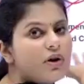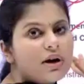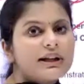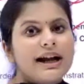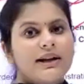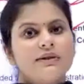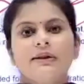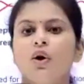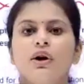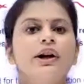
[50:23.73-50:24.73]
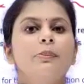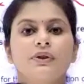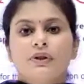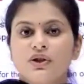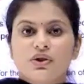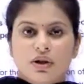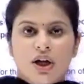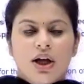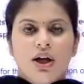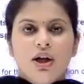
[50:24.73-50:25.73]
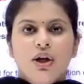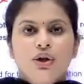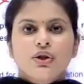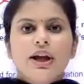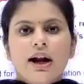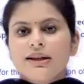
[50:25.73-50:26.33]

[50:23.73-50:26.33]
work, that is the audit procedure. So they're